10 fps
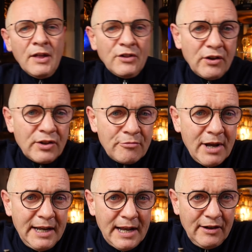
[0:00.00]
So it's a
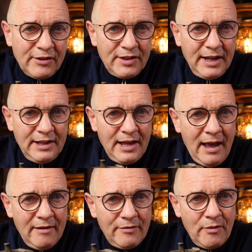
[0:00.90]
really nice thing to
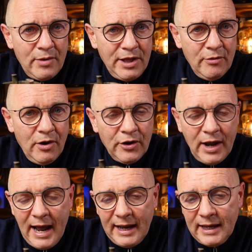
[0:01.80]
have with you on a
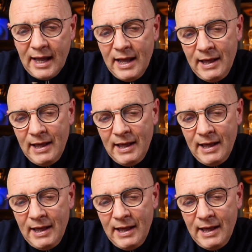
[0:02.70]
hike.